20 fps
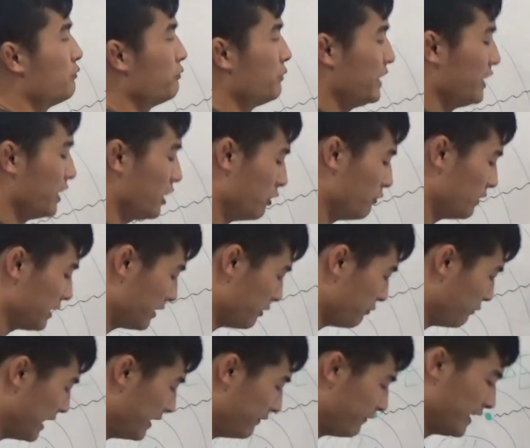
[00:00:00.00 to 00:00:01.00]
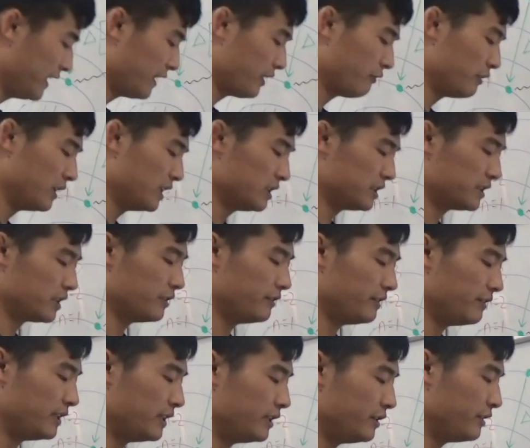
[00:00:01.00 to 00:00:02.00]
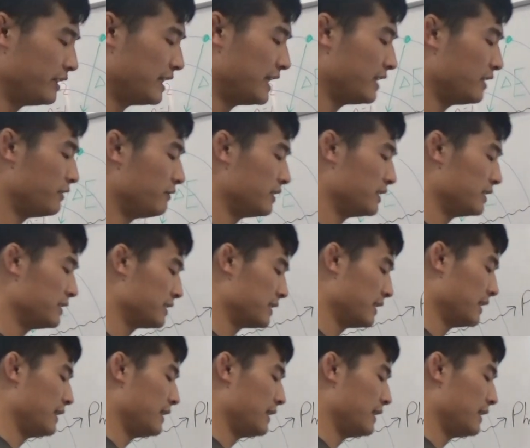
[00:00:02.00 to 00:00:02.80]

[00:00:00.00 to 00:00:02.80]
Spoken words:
we know what the wavelength was, so we knew that it was,